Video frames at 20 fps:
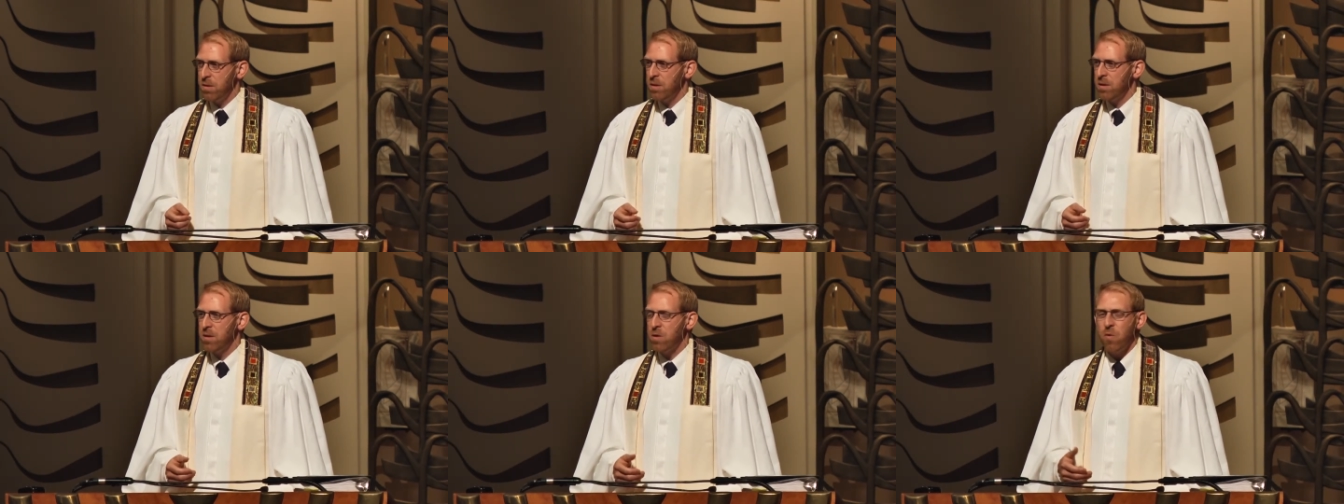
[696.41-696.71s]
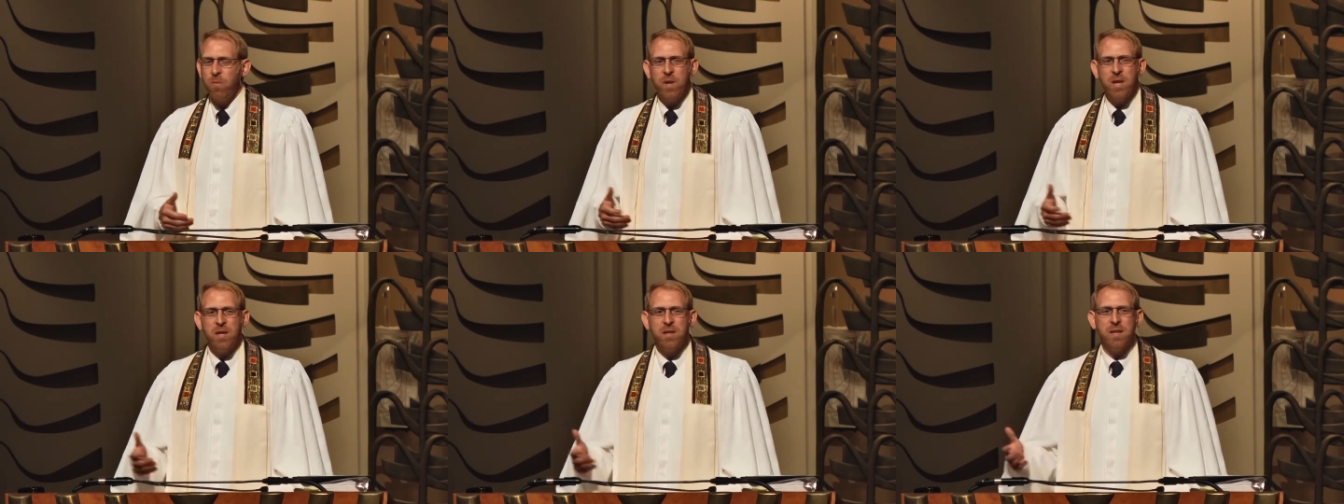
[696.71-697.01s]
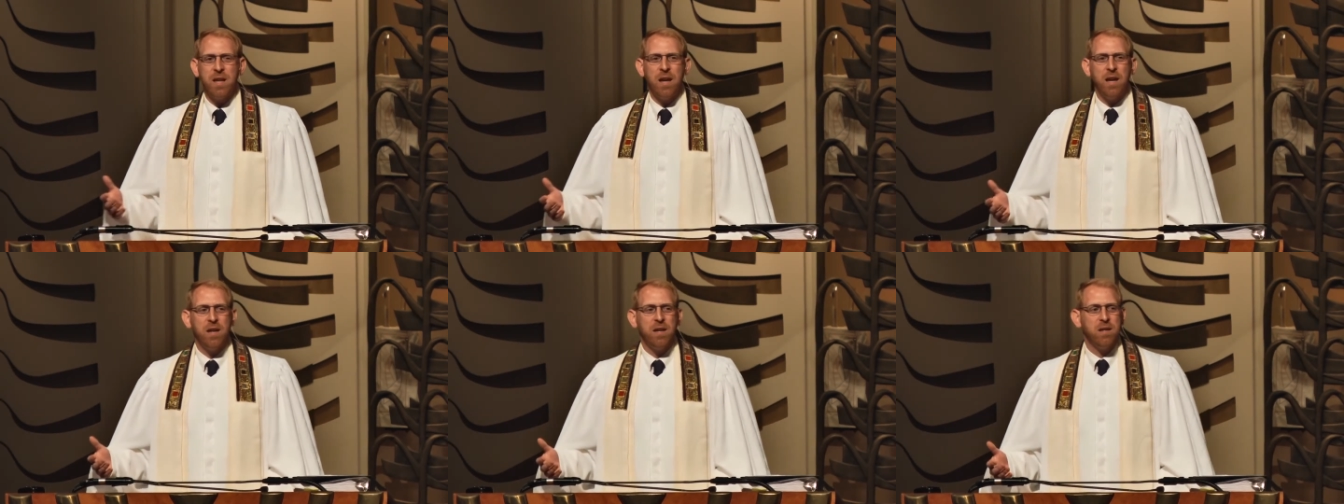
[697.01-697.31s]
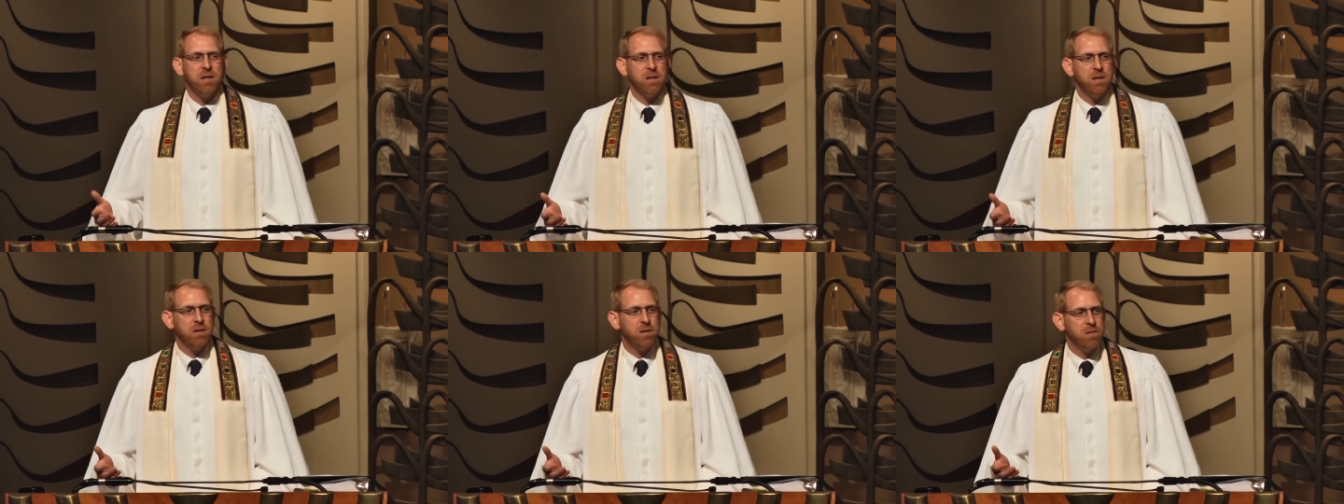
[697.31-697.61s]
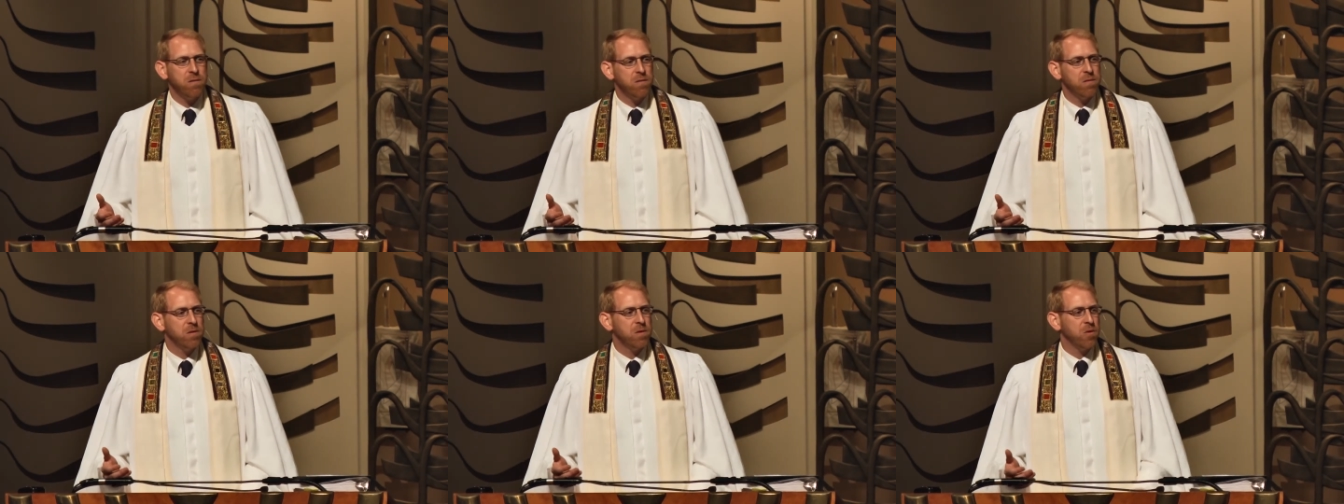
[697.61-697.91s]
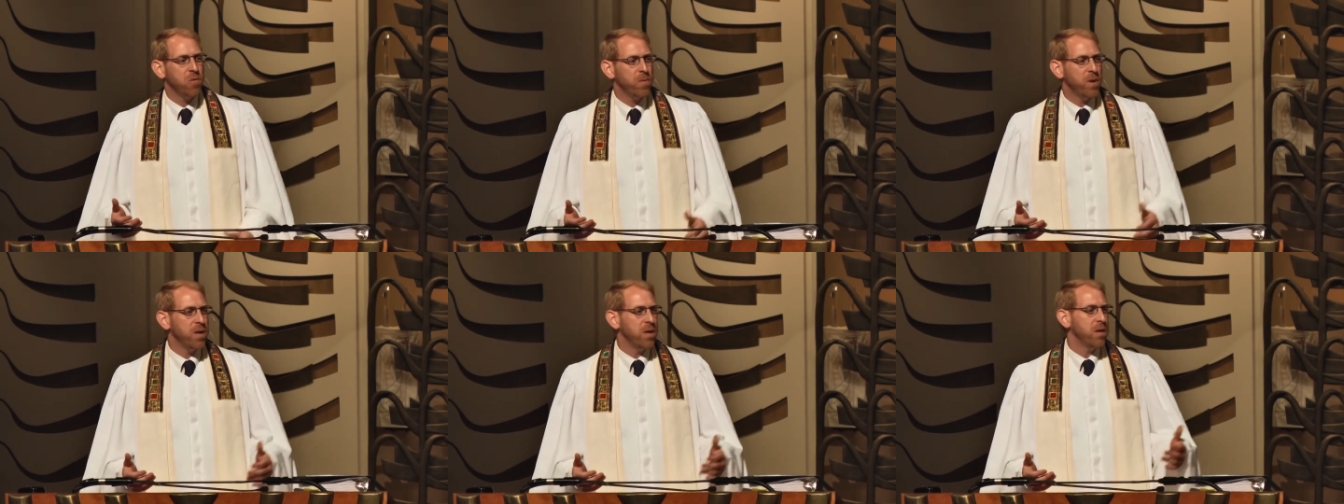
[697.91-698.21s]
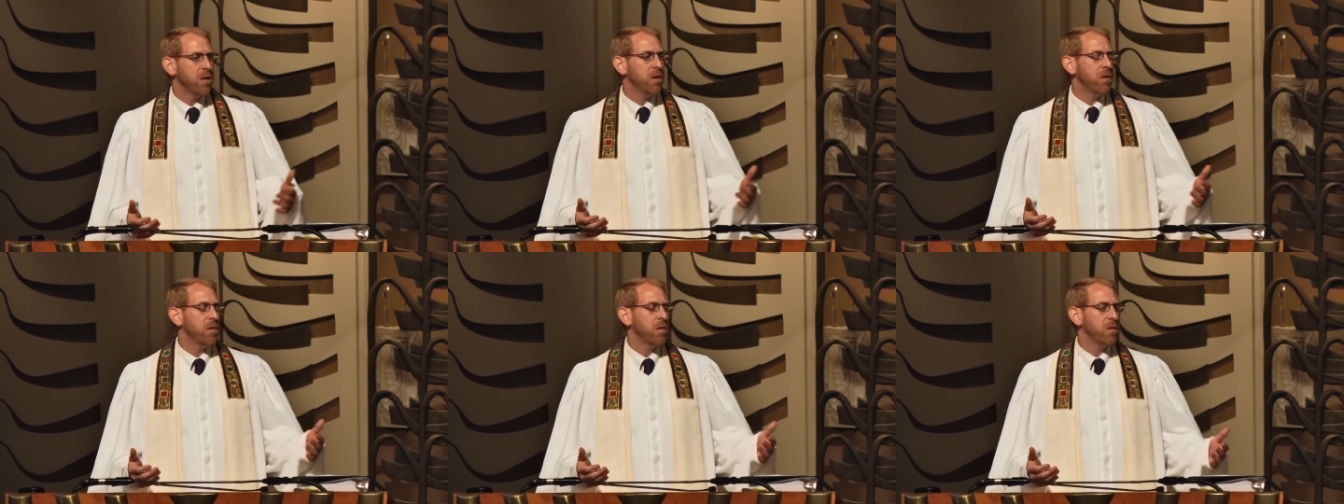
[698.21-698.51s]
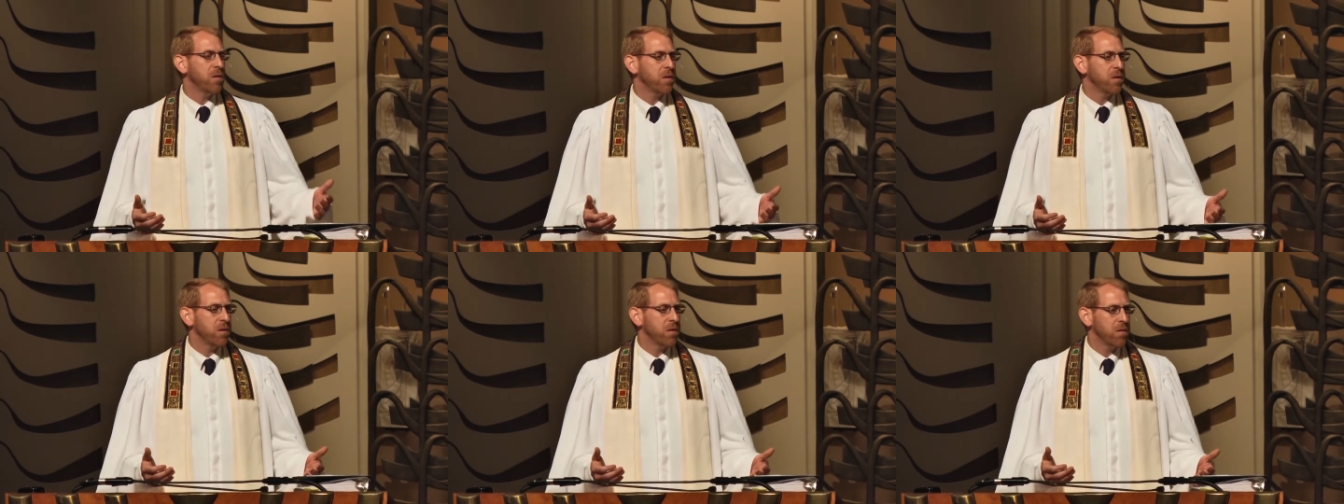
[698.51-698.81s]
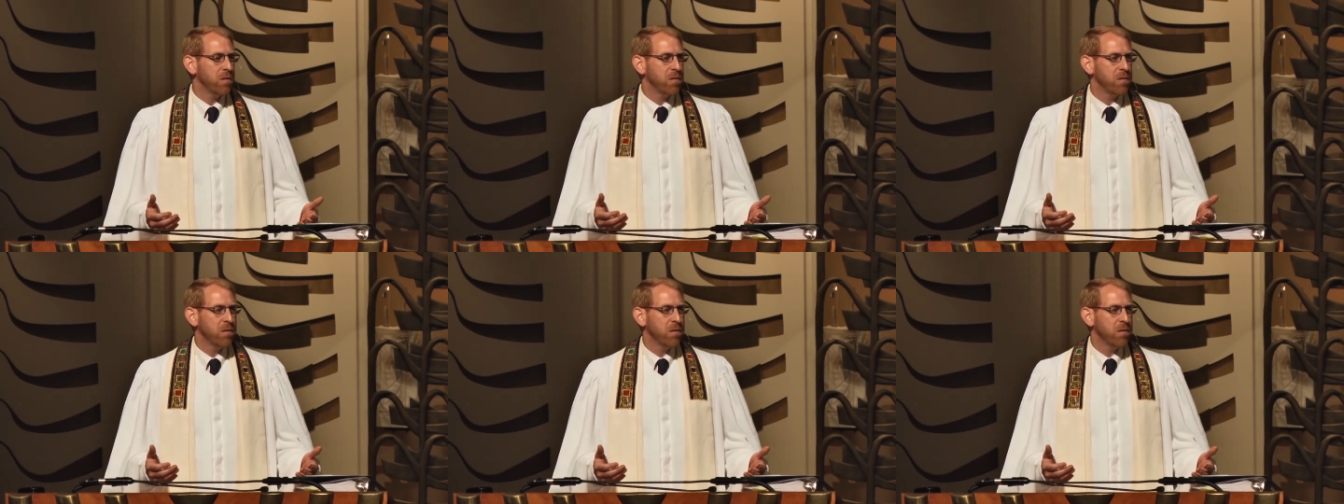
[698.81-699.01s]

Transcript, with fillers: So many days, so many years,